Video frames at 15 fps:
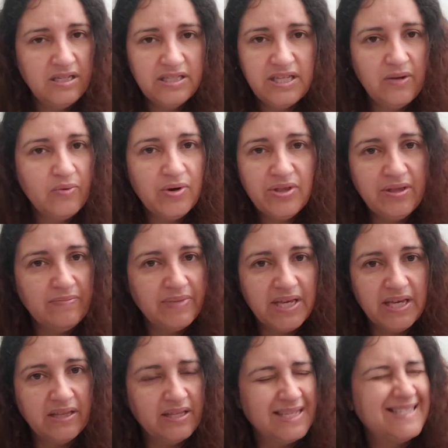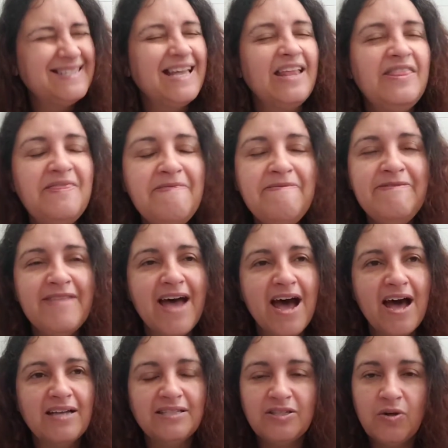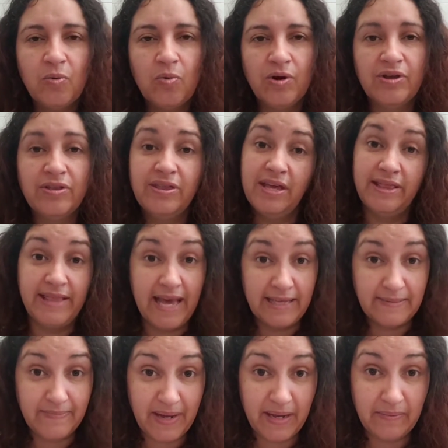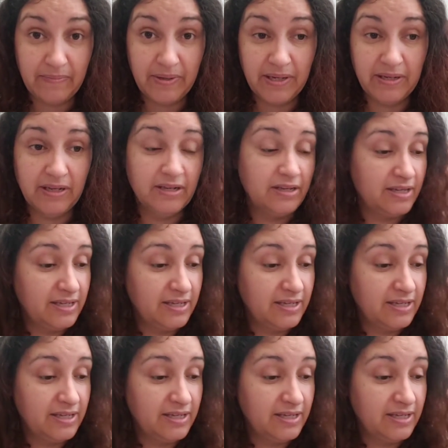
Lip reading: It's not worth it, mi gente. Not worth it. That's my opinion.